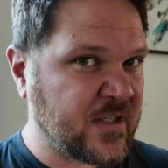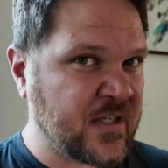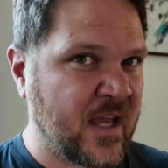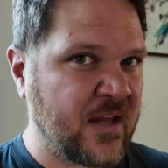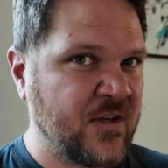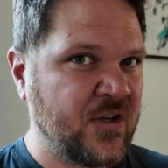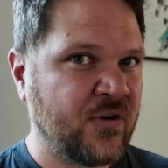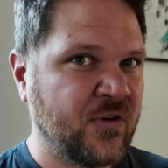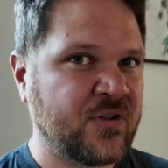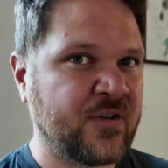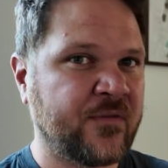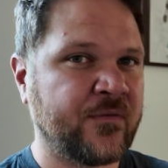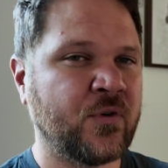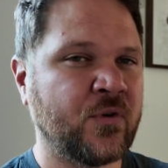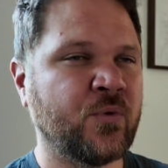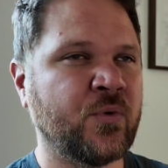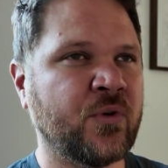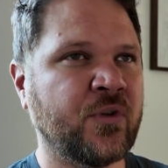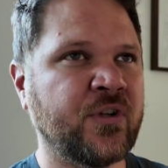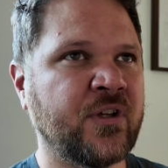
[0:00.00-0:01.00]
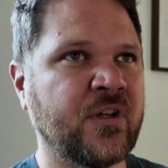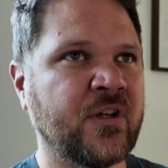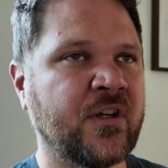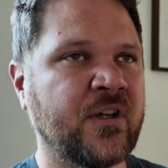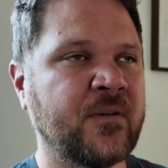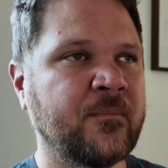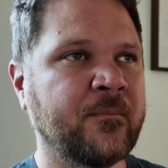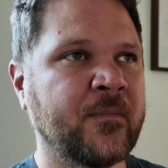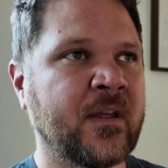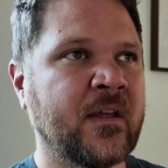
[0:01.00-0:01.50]
10 years, if you're really
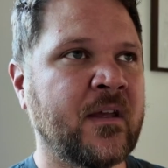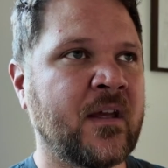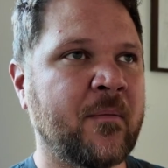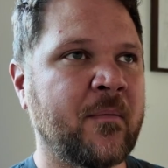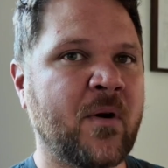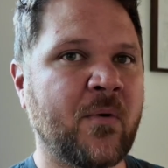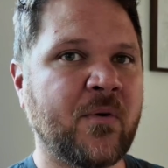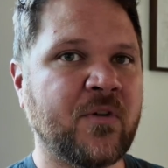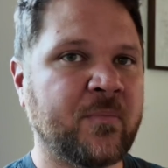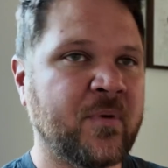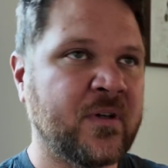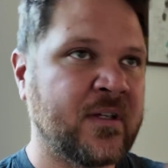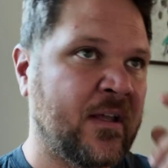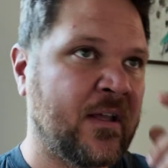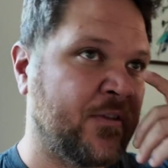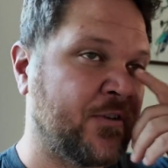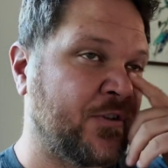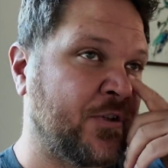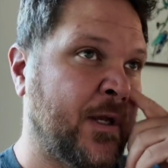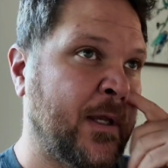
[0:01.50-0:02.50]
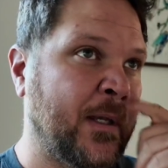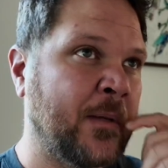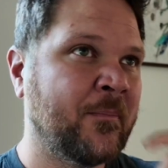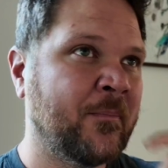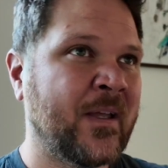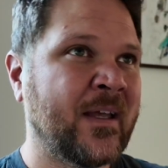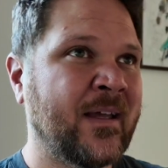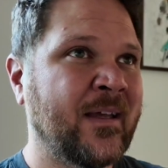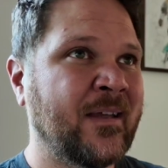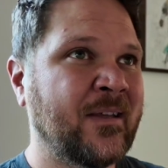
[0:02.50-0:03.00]
good about what you put down the drain,
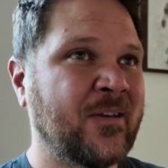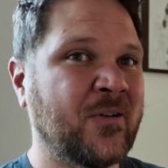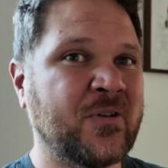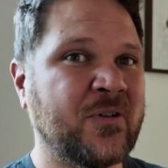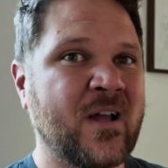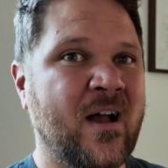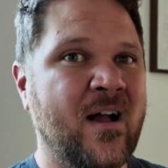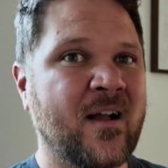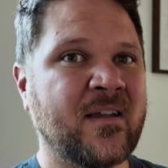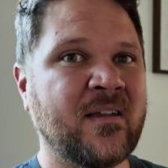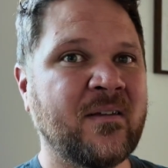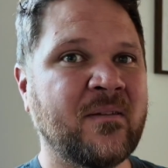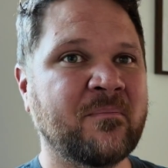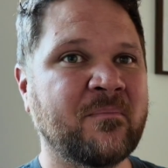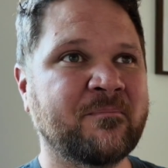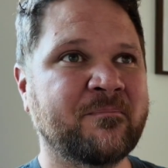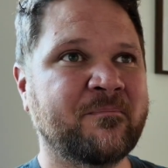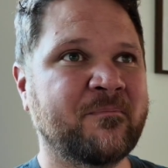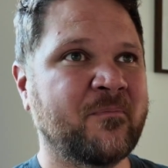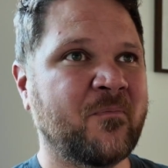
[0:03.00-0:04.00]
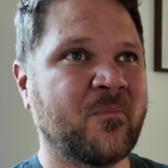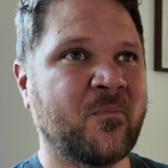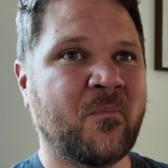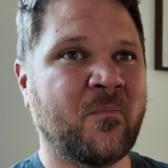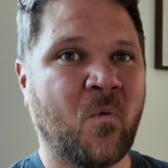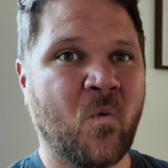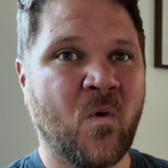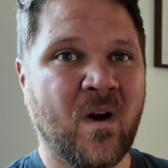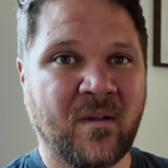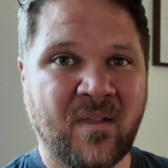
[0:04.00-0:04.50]
you're talking
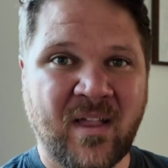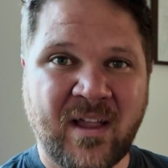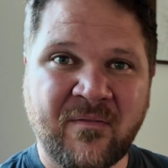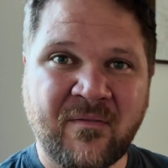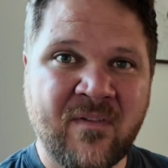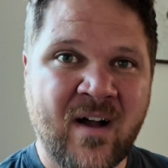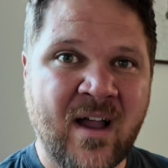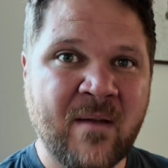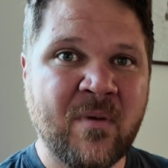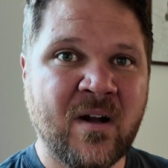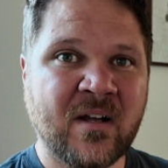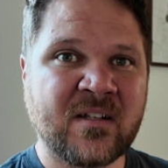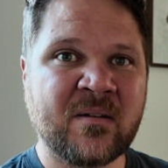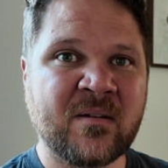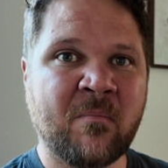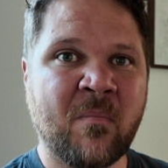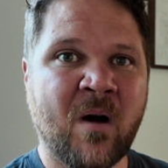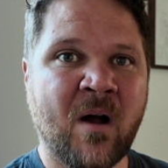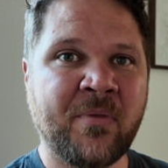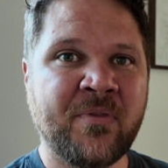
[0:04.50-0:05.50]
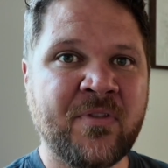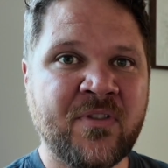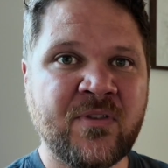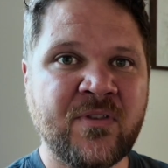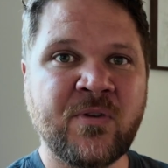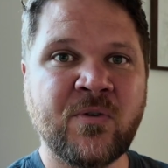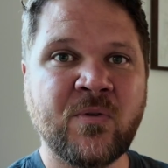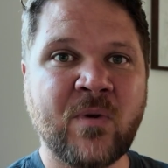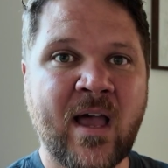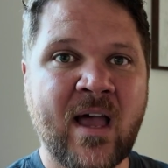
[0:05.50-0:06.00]
what, like $5 a month
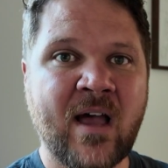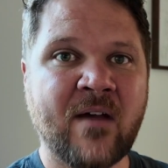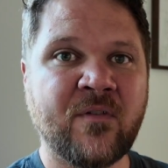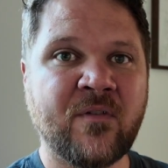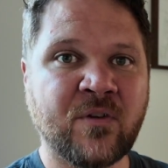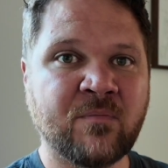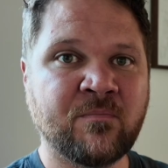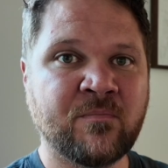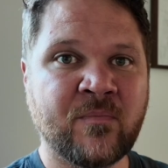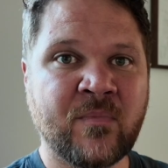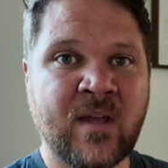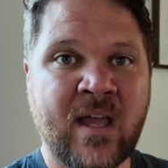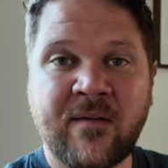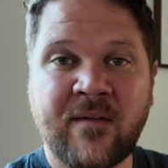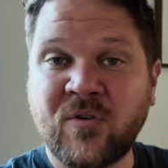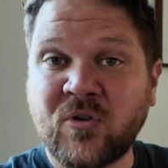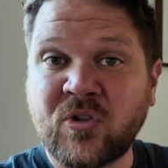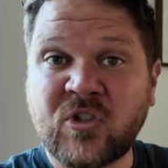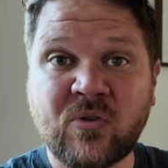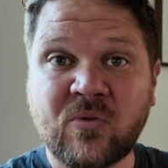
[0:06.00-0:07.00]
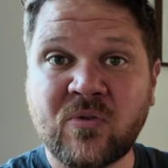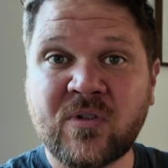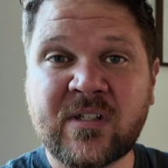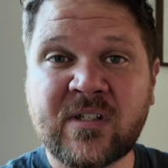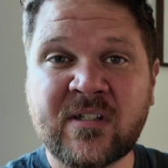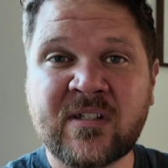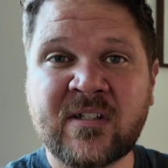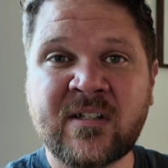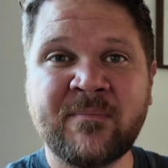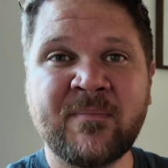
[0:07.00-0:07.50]
to have your sewer
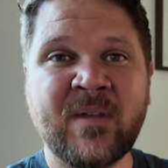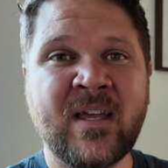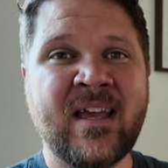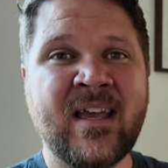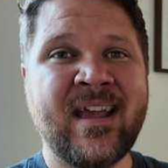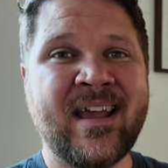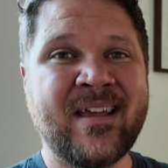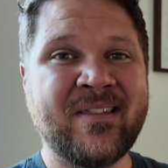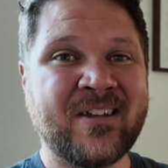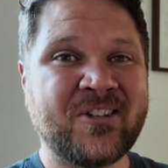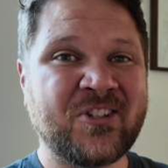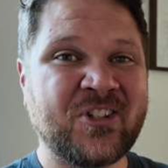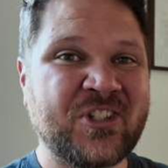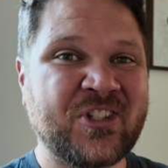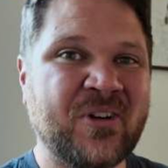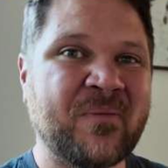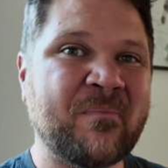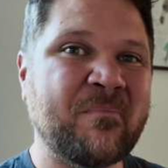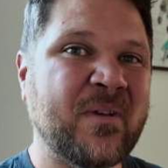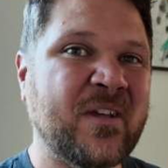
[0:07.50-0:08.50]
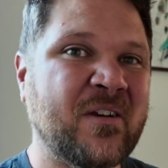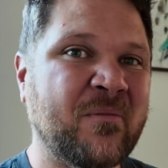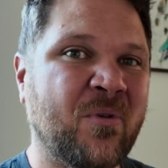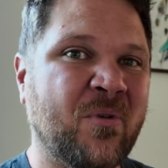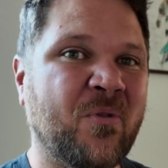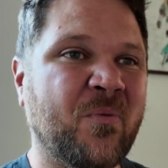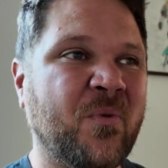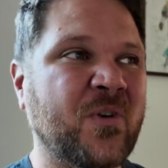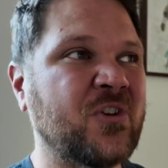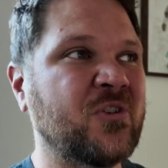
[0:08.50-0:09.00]
system. And that's just
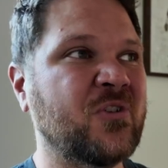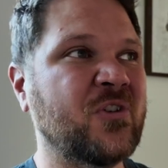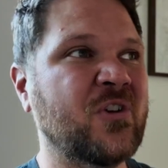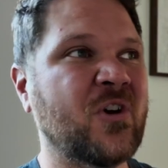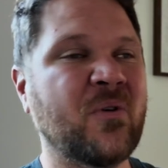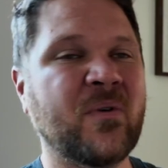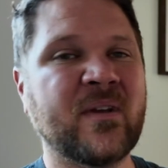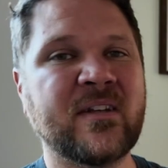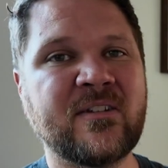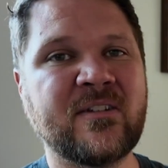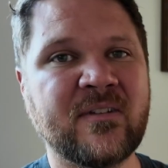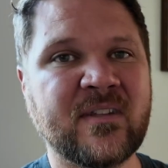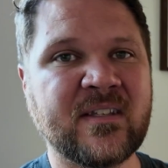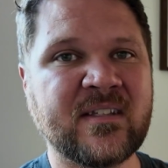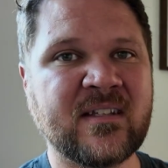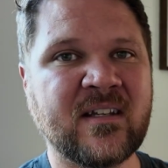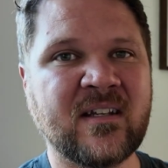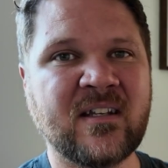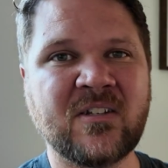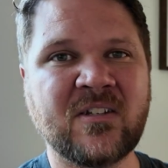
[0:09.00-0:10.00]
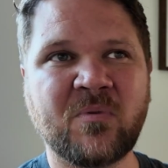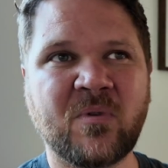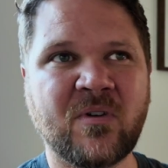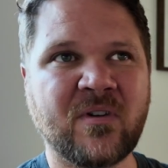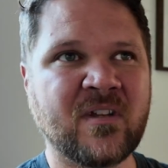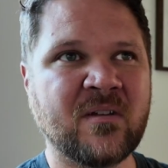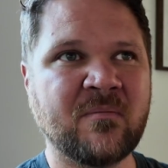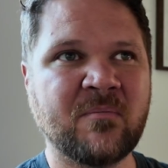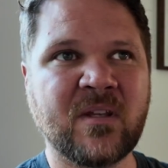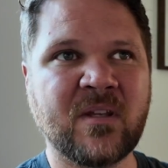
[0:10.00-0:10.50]
unbeatable when you go into the cities where
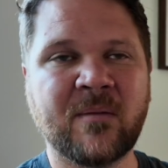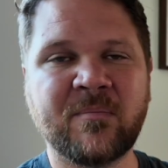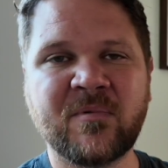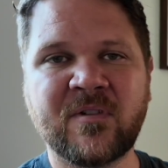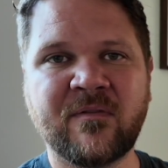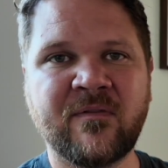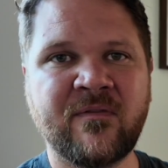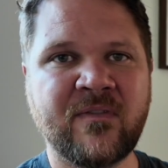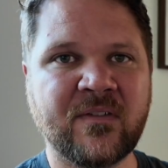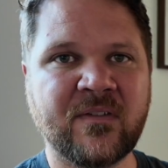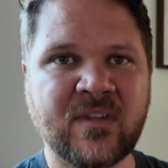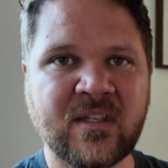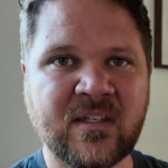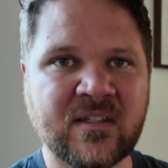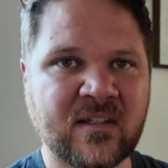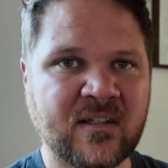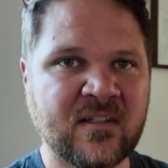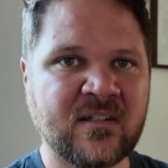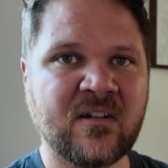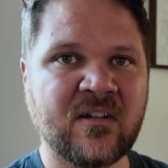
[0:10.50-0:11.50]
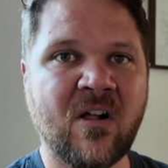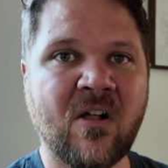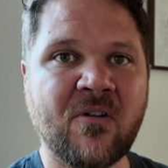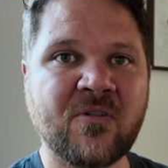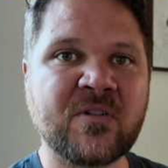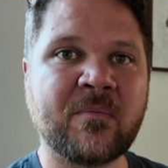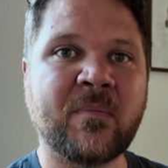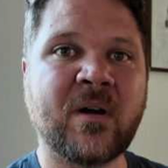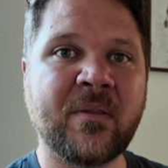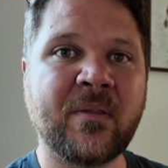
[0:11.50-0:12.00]
it can be up to $50,
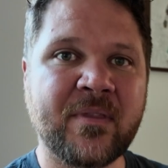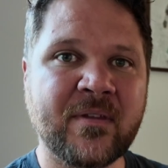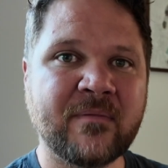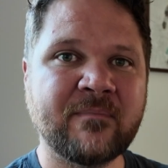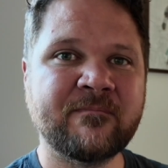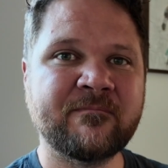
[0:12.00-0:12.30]
$60 a month.